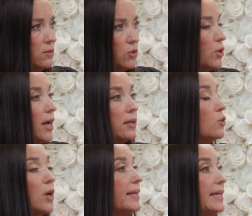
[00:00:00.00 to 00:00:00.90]
You're not.
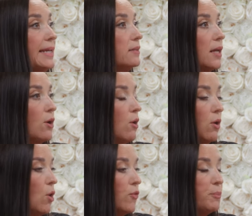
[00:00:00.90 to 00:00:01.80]
They're not getting like
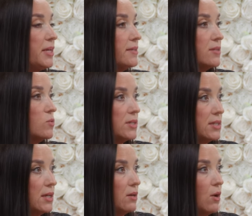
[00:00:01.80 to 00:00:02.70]
all the pizzas we
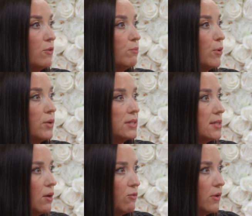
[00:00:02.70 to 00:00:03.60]
sent, all the broken
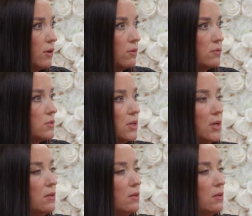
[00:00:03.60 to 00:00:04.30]
cell phones.